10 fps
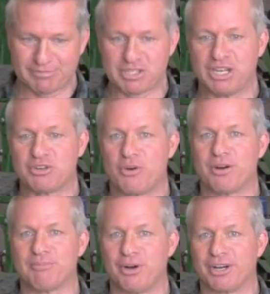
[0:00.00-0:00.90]
seed
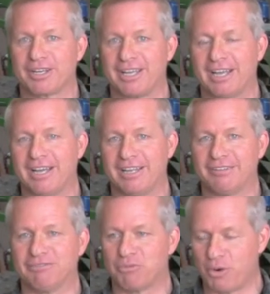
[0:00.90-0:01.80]
corn book
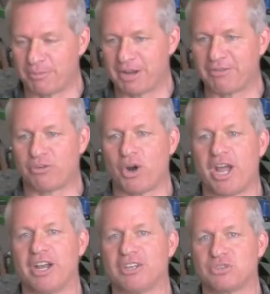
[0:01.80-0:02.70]
and where my
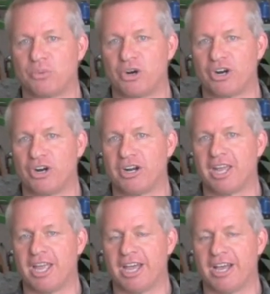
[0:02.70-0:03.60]
varieties were
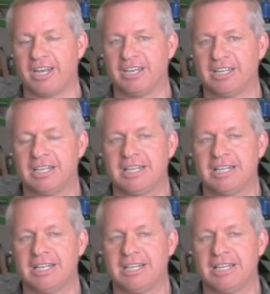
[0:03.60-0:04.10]
and